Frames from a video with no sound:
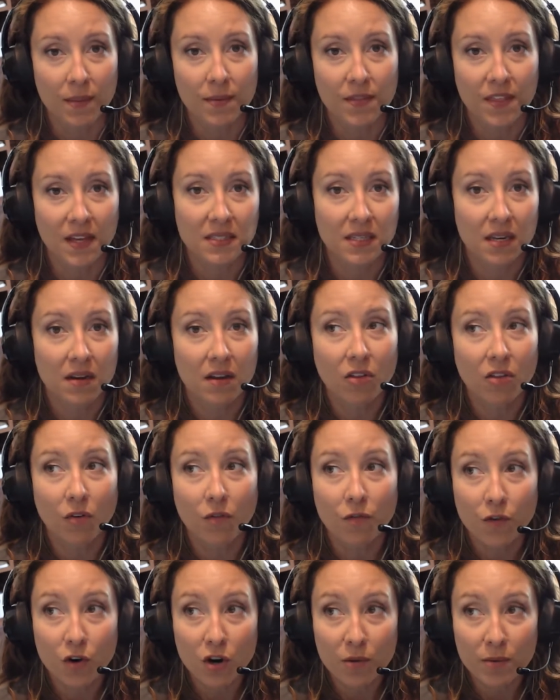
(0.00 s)
but that's another
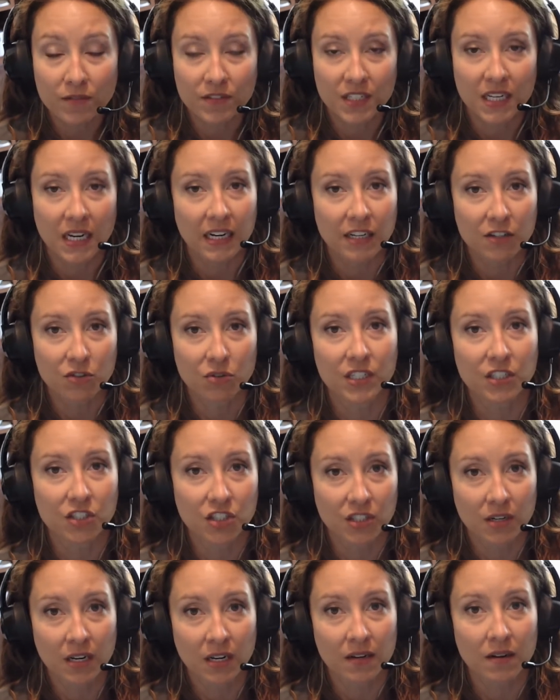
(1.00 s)
form of
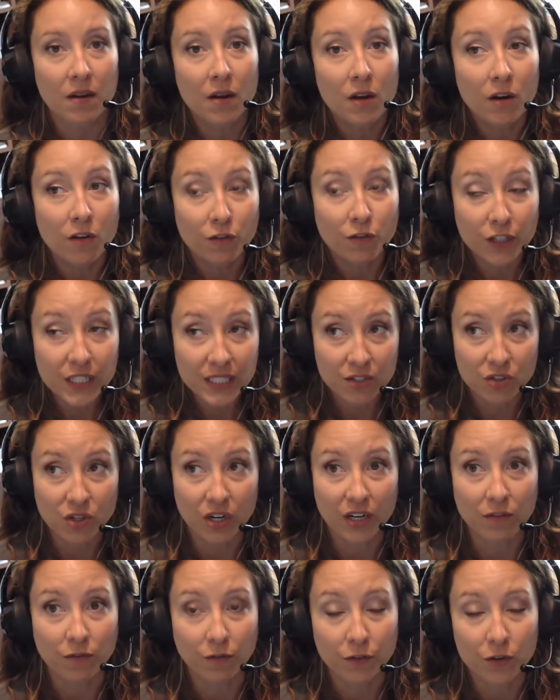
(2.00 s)
dehydration, and freeze
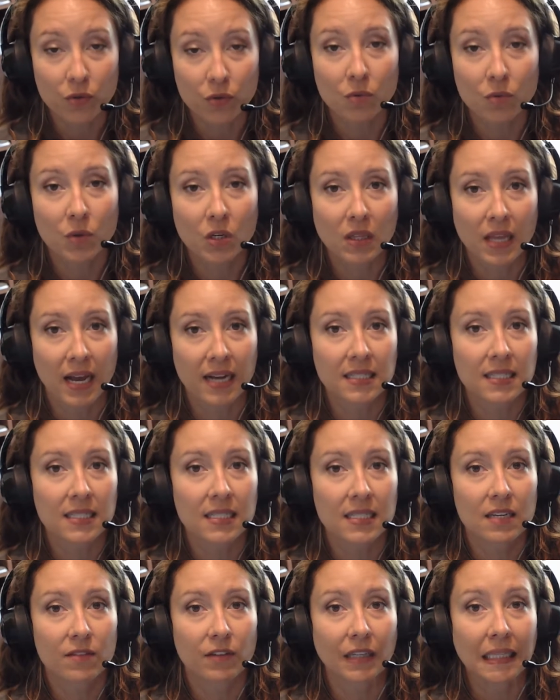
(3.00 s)
dried food will last
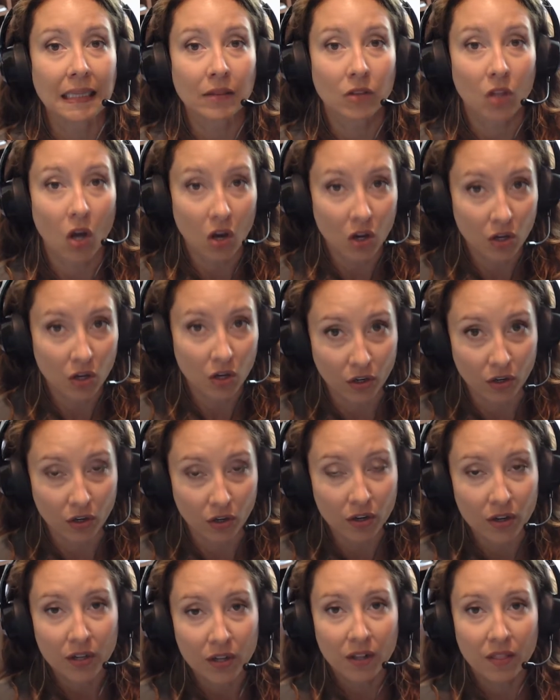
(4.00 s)
even
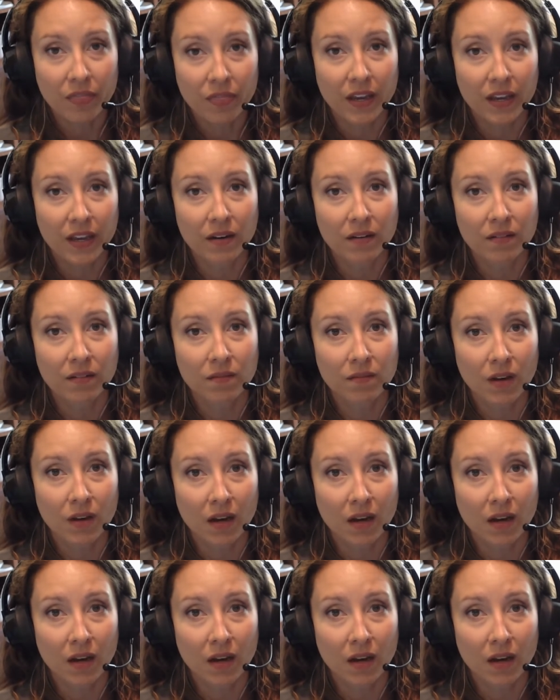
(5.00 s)
longer than